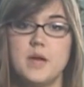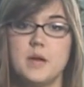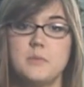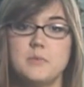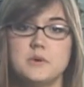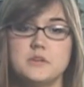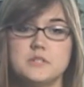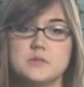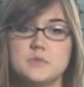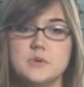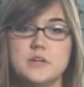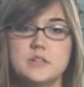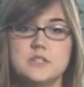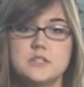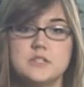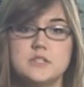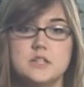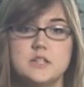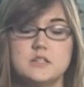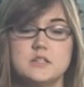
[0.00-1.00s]
Piper has
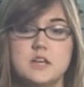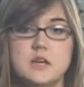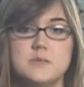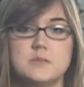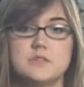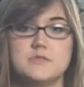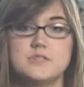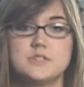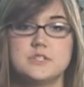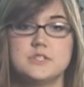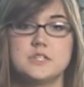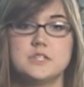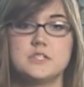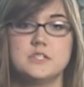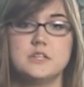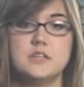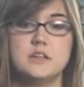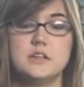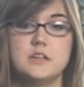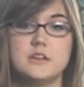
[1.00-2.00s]
worked at St. Thomas for
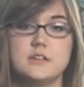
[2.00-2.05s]
16